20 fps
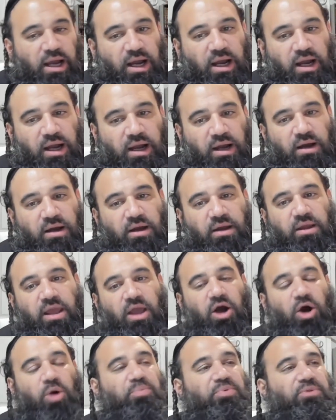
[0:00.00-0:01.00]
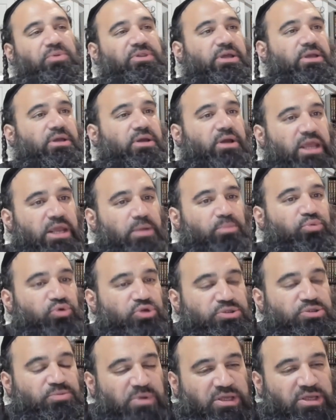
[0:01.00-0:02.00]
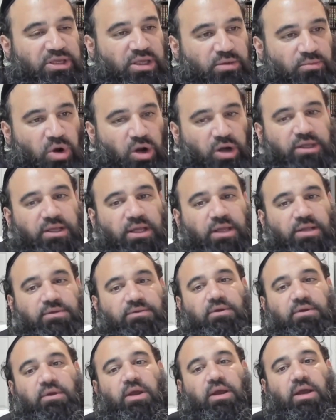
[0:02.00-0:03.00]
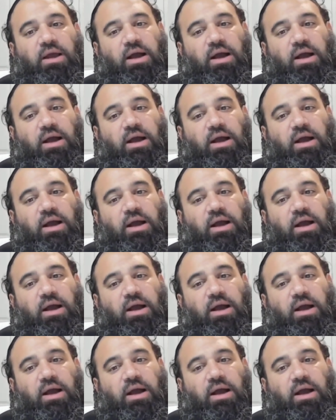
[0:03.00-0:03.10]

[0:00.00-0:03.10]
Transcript: help the Hebrew-speaking market,